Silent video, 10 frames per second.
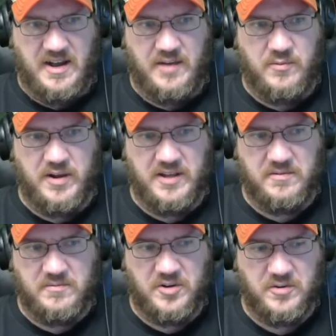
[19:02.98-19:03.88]
I want to,
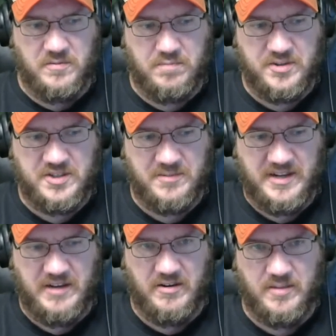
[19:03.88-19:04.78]
you know, put something
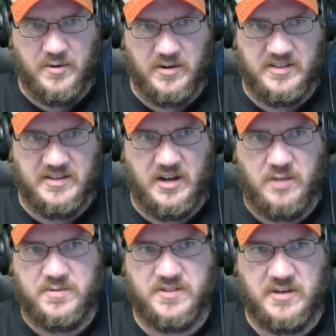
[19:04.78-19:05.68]
out on the market that I
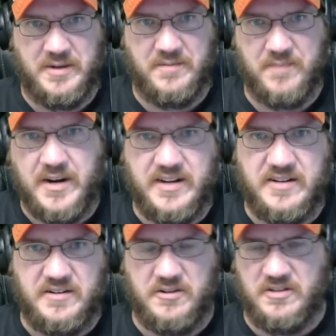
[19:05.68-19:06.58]
hope is going to make money.
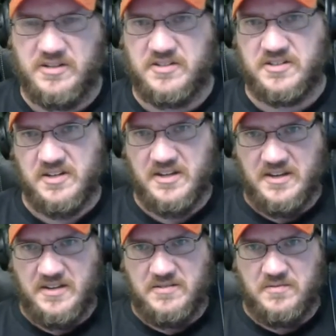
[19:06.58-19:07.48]
You know, there's right.
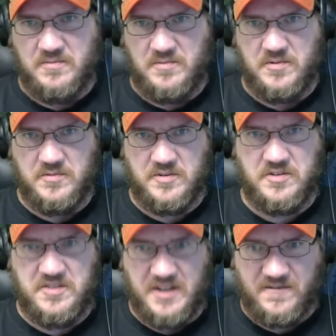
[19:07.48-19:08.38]
You
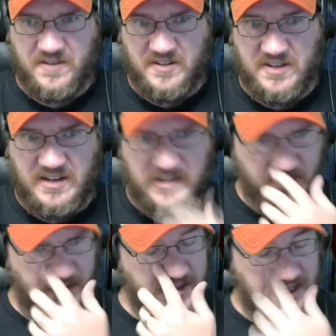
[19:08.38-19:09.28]
definitely a
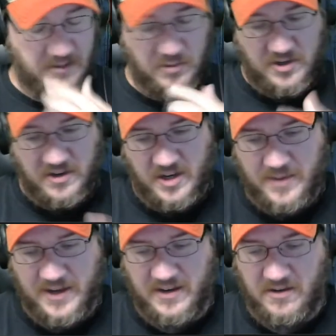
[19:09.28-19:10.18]
difference there. We're talking
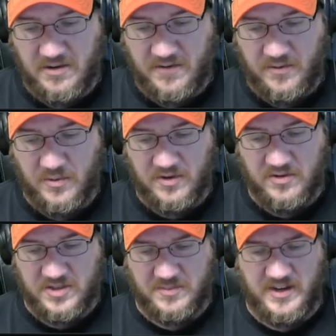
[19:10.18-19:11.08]
about, you know, if you want to
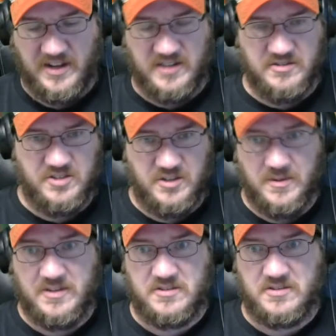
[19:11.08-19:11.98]
do something that actually
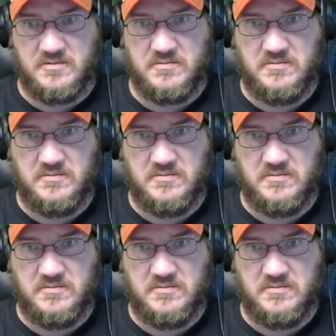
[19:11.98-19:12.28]
generates